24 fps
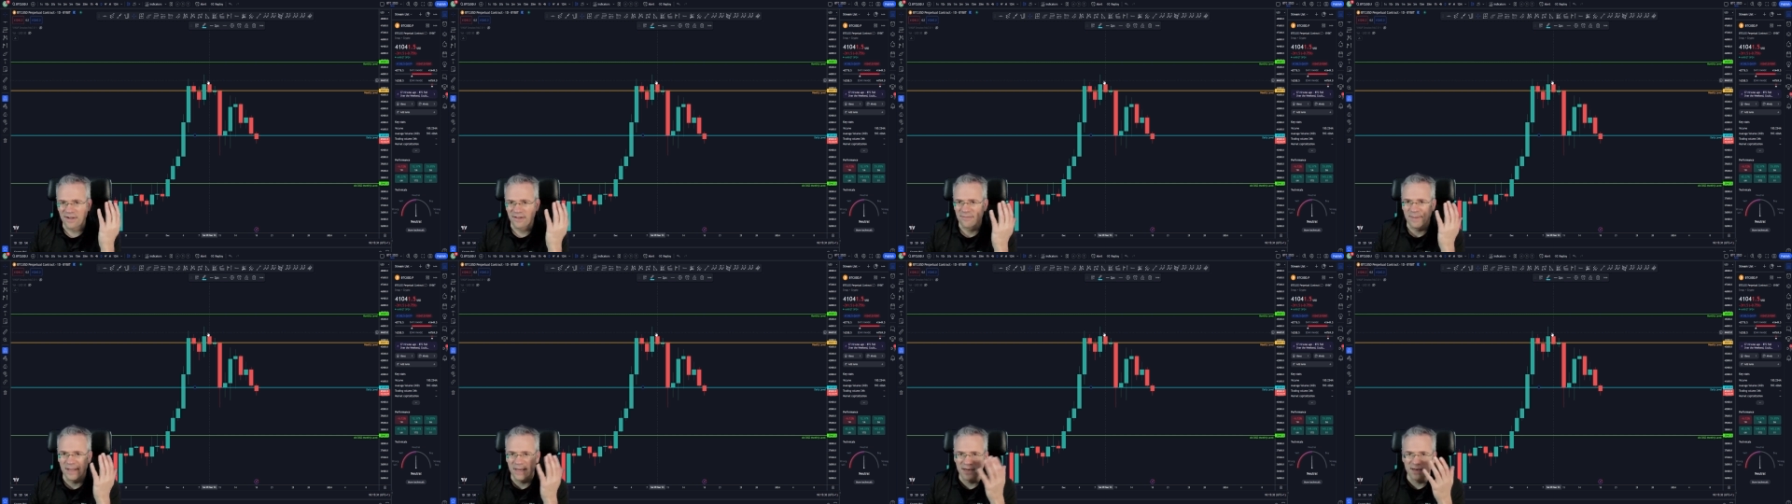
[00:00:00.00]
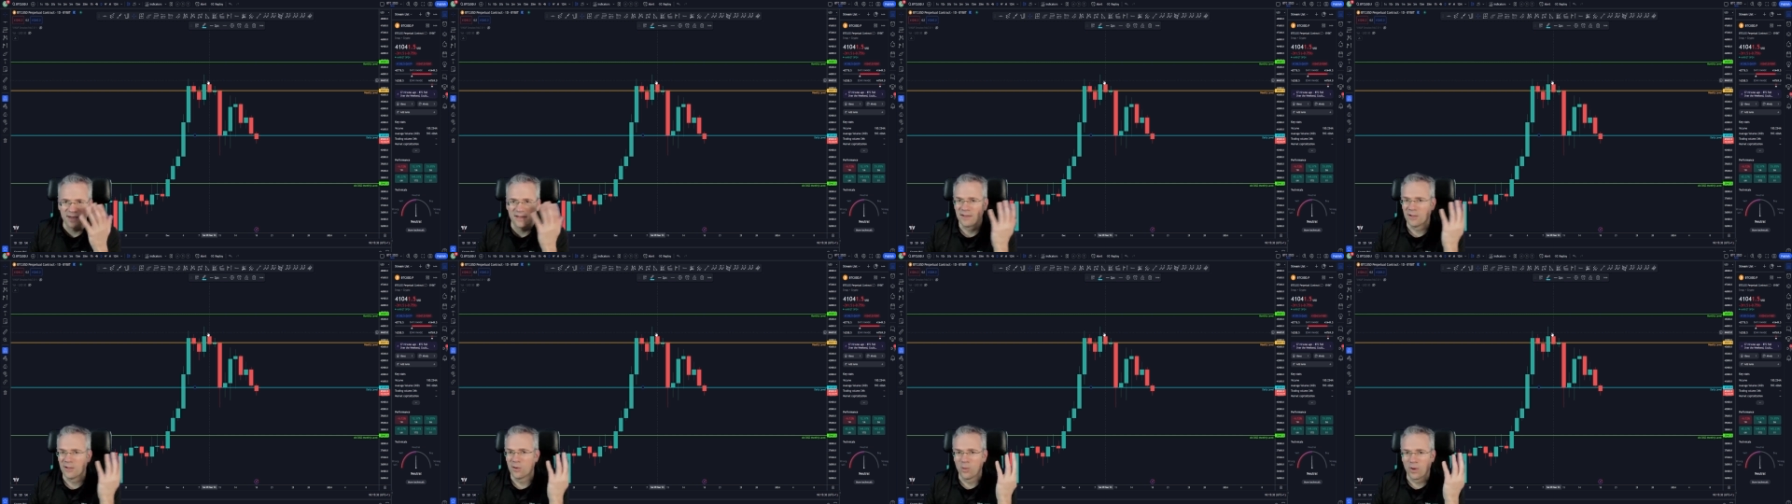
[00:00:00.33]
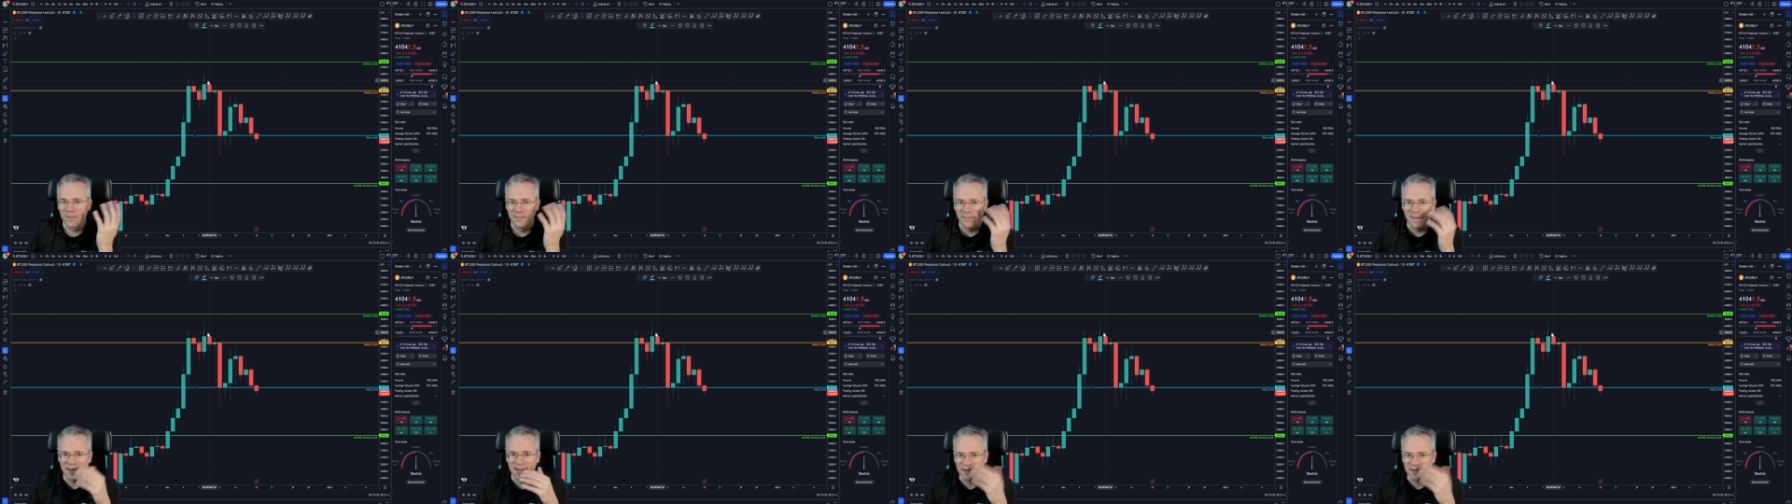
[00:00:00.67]
minute and the
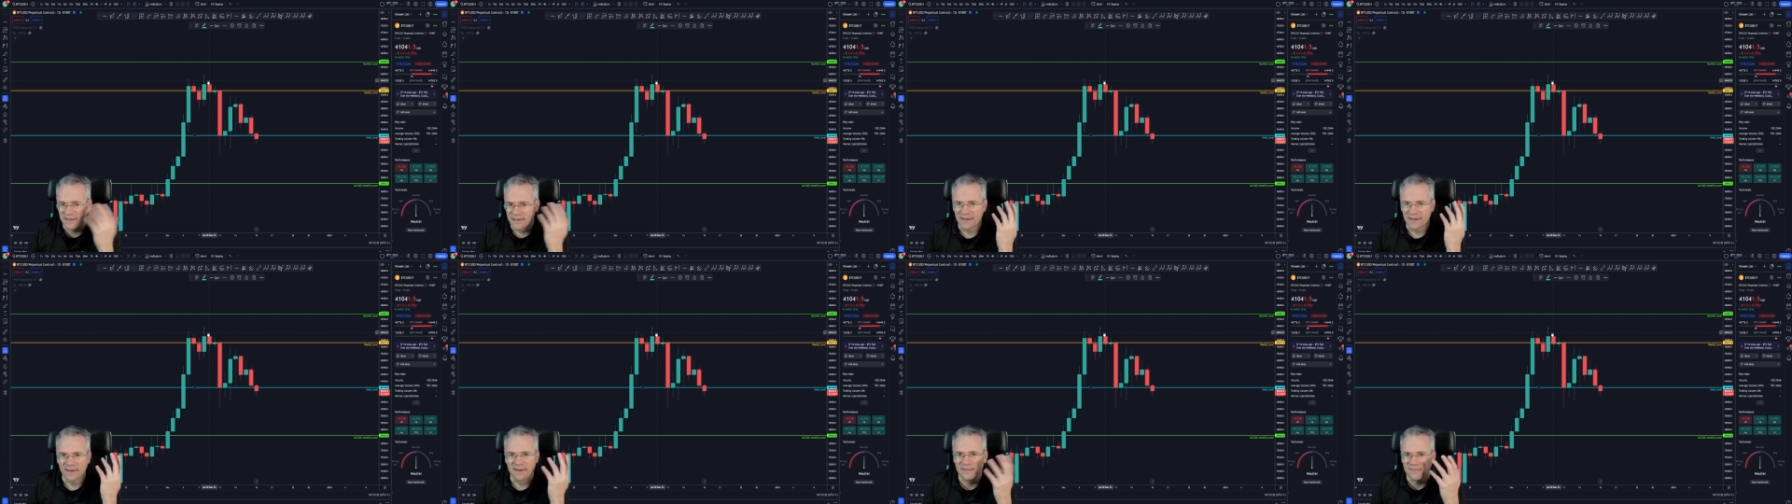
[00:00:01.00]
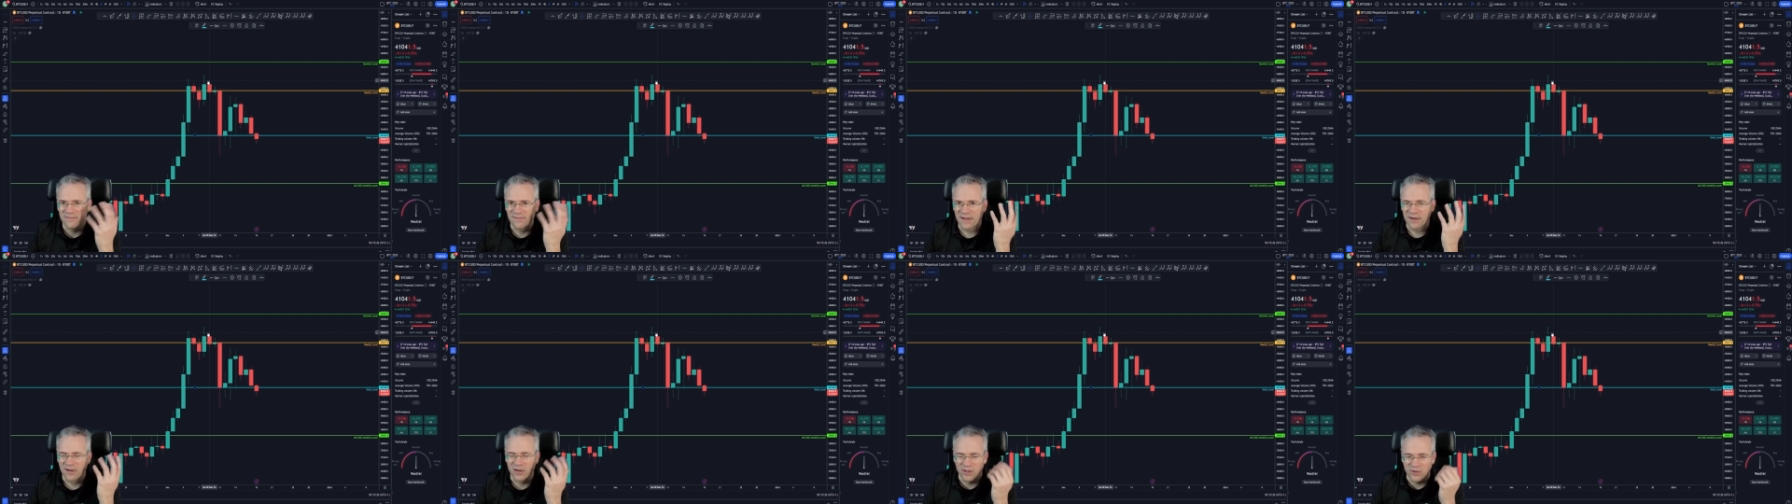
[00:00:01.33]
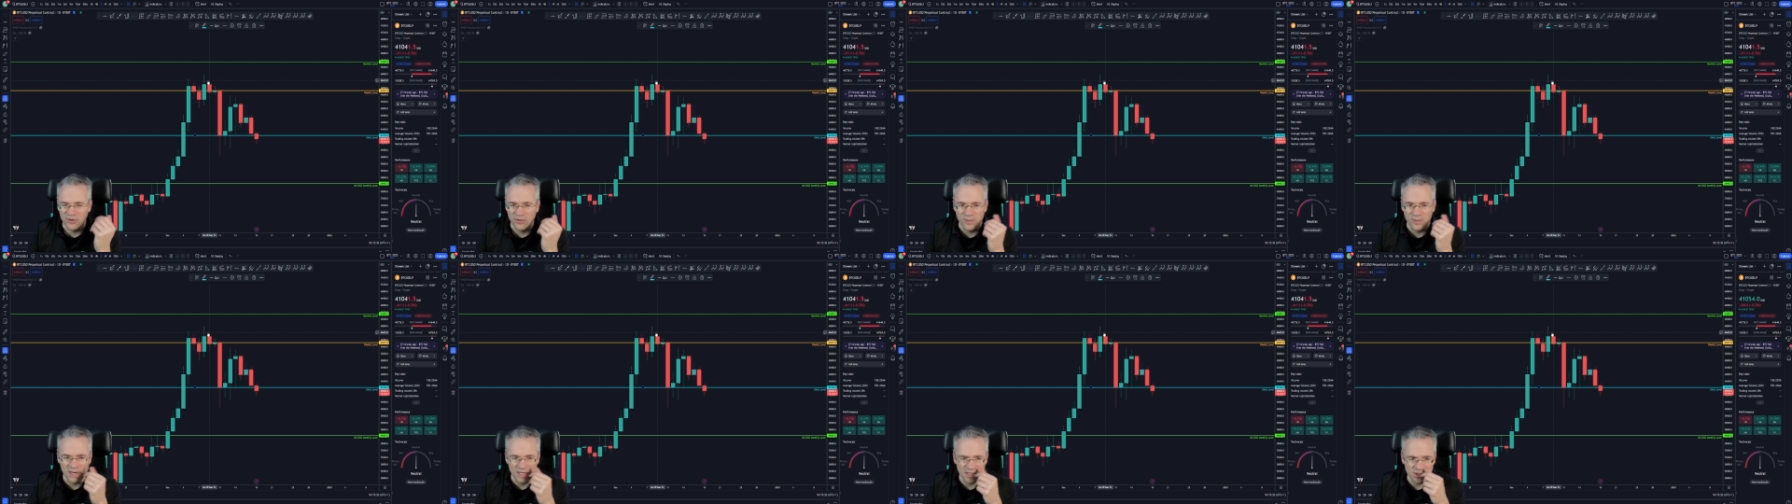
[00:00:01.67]
one minute and then find
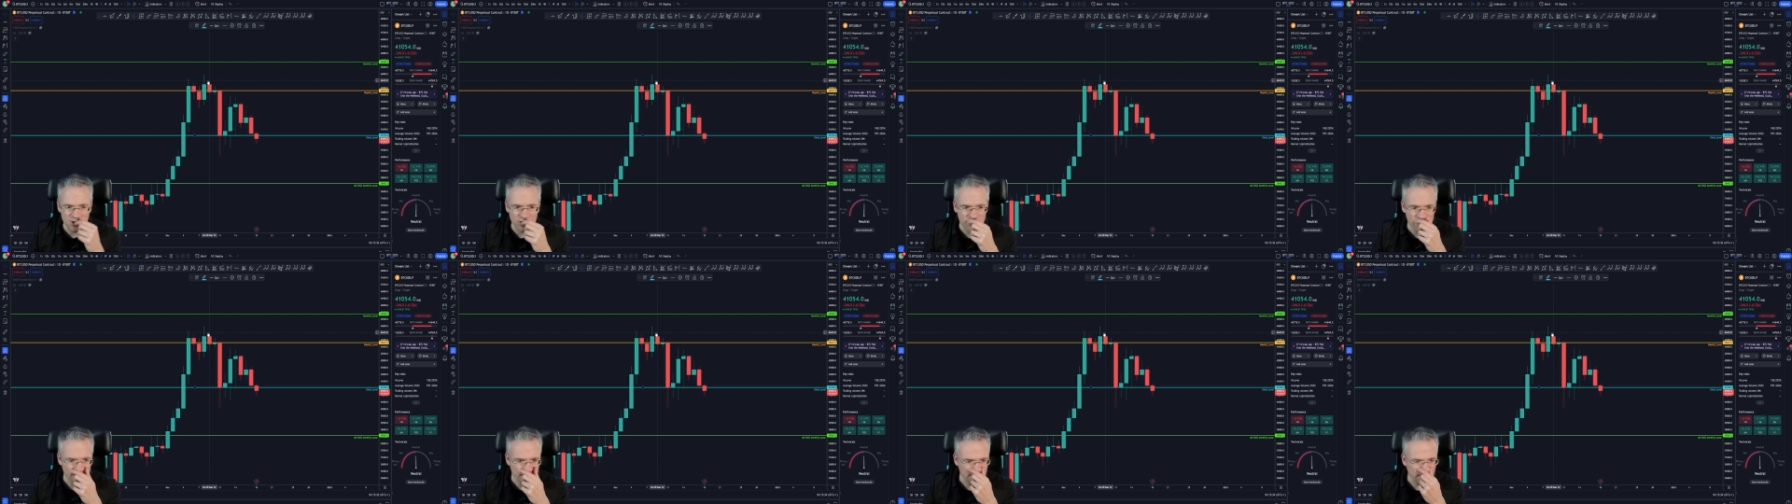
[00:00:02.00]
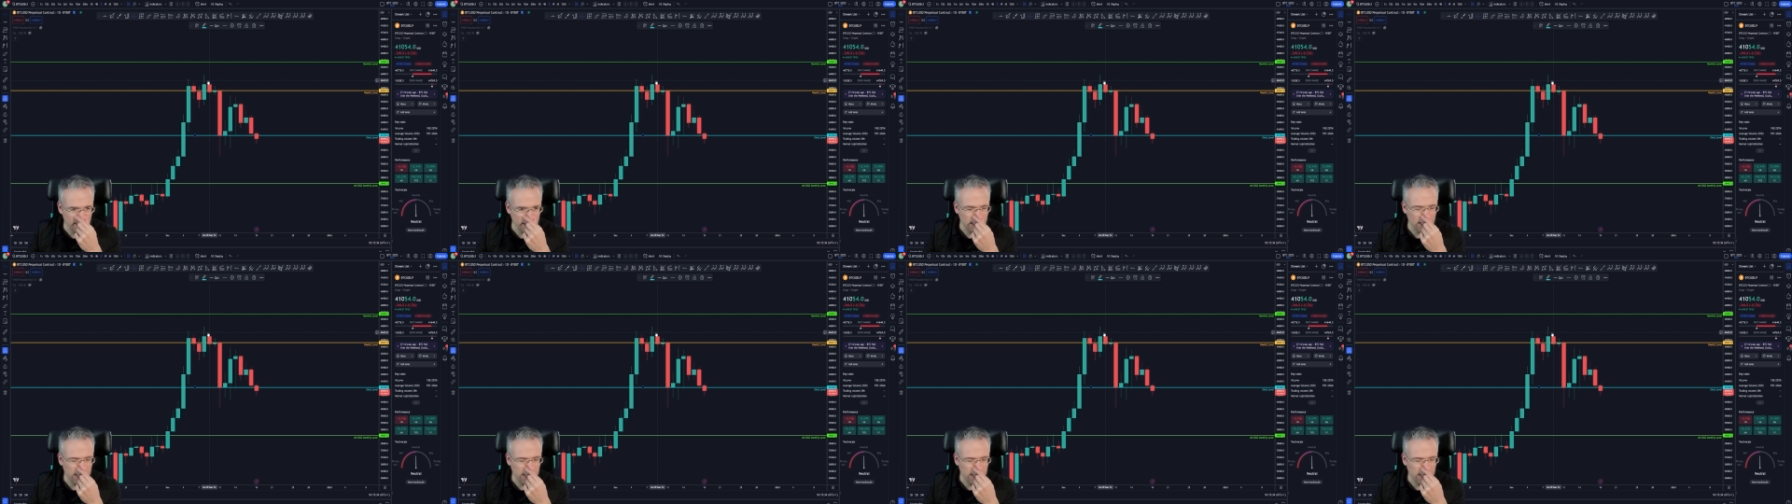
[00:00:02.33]
other ranges.